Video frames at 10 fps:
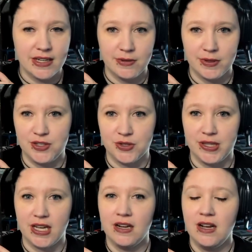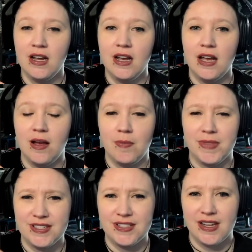and I really enjoyed that. Um,
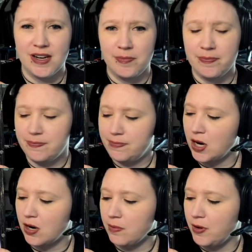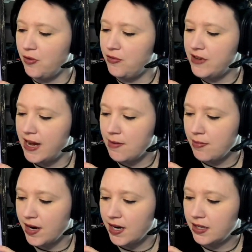this is on a purple
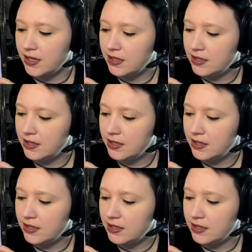fabric.